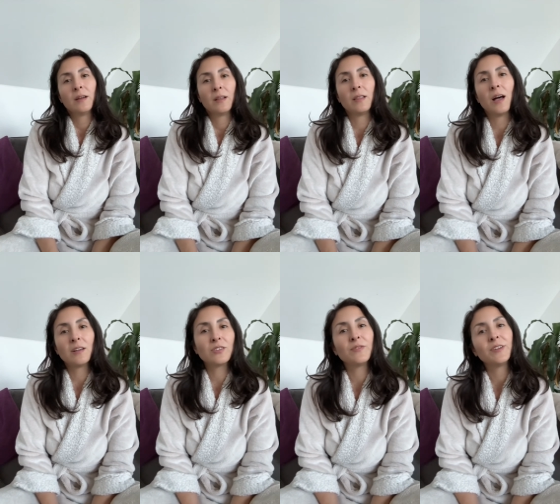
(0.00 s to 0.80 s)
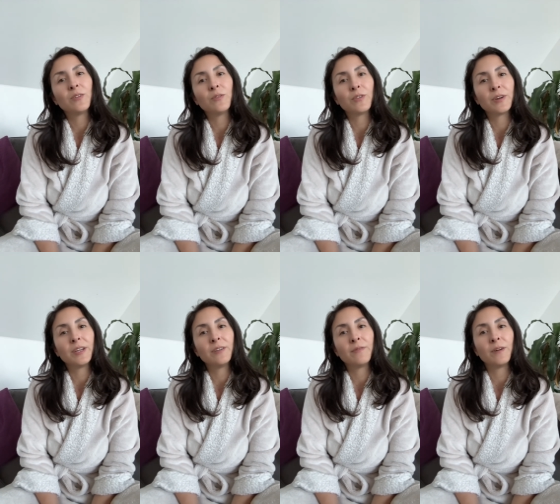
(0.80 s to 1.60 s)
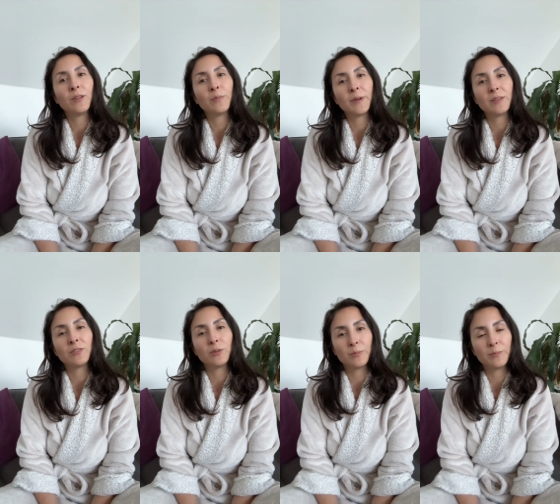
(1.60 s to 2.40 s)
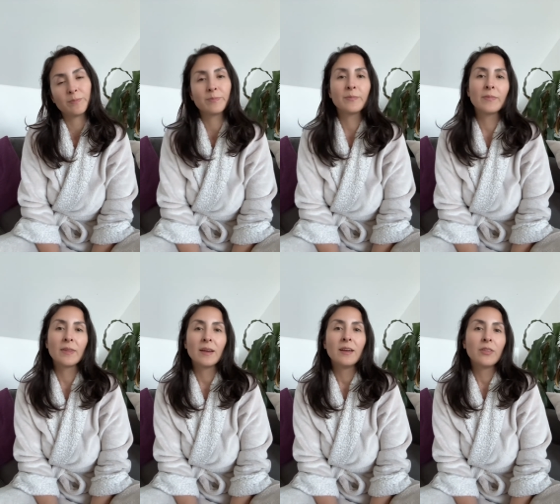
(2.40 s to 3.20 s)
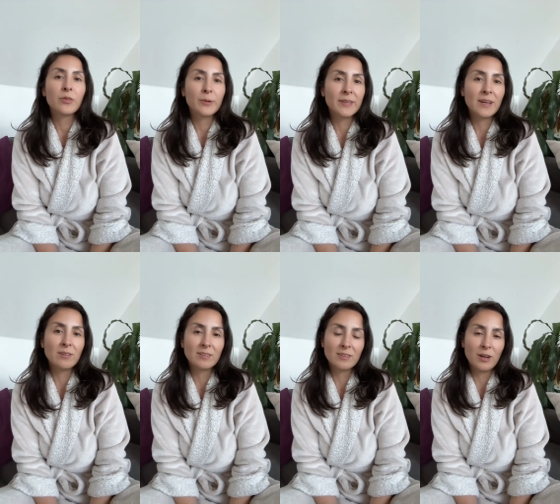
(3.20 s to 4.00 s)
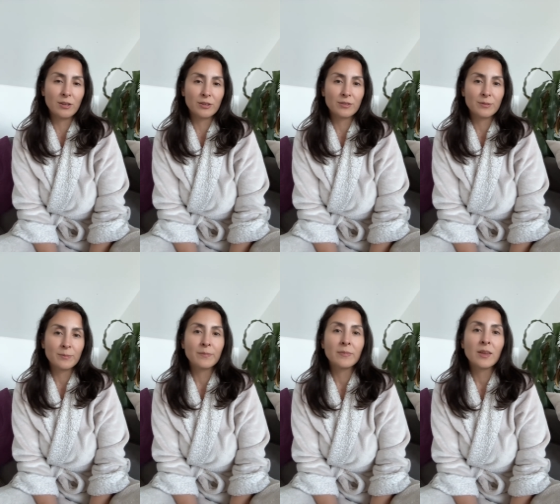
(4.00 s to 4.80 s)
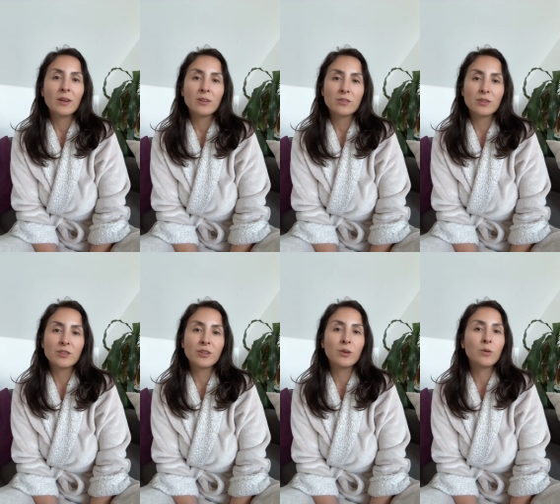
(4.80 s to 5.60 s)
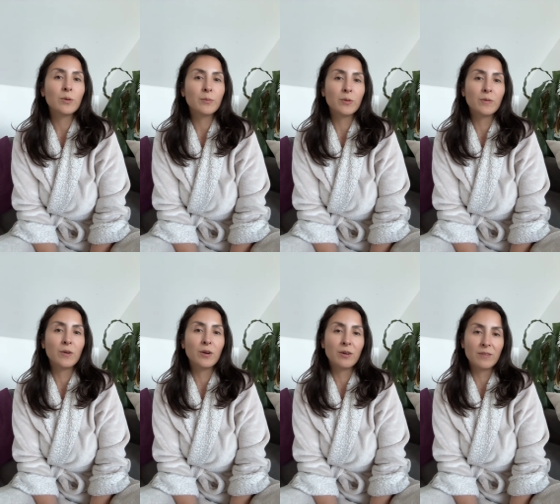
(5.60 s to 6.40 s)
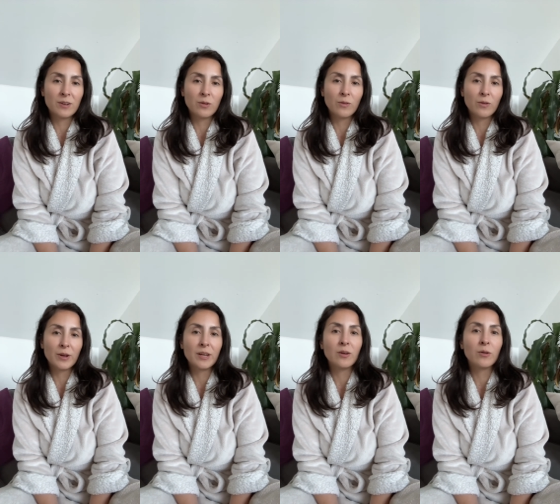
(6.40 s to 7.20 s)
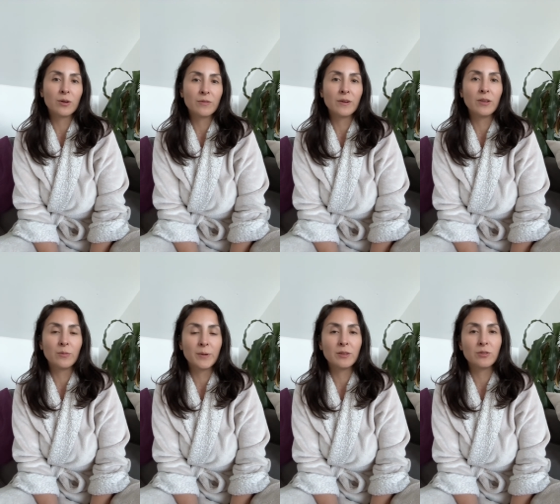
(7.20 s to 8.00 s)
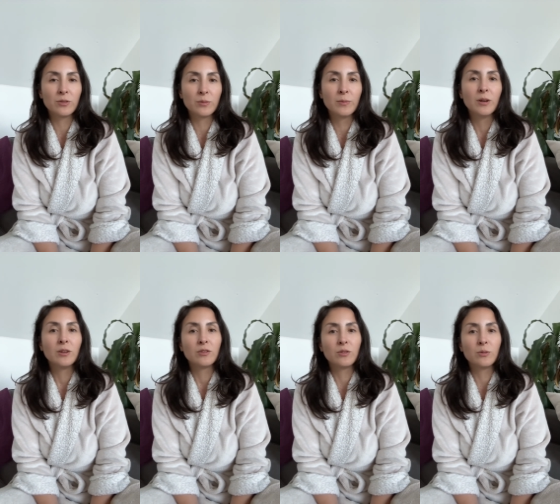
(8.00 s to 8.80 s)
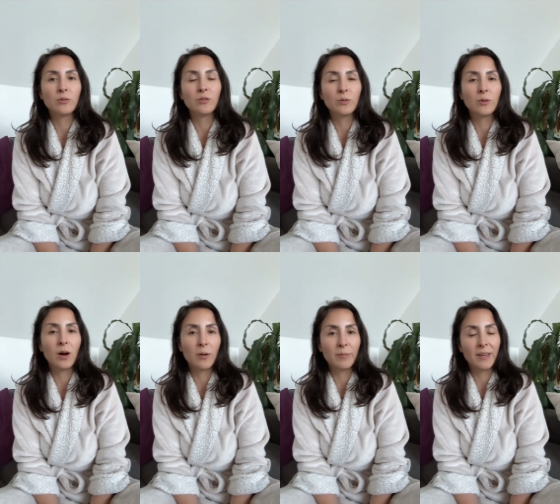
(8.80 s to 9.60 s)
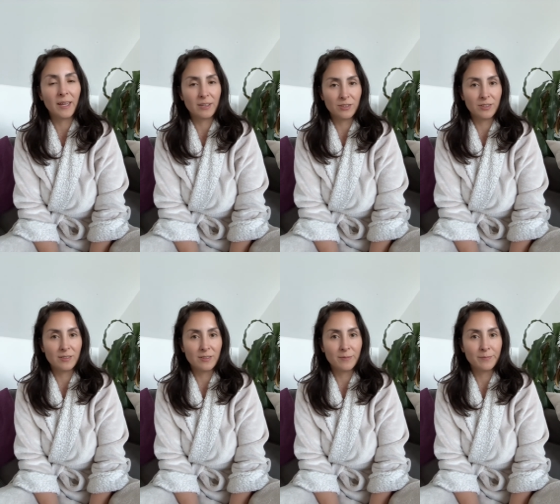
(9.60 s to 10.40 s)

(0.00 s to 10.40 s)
Loss of an ovary, fallopian tube, $3,000. Surgical removal of an ovary or fallopian tube due to complications.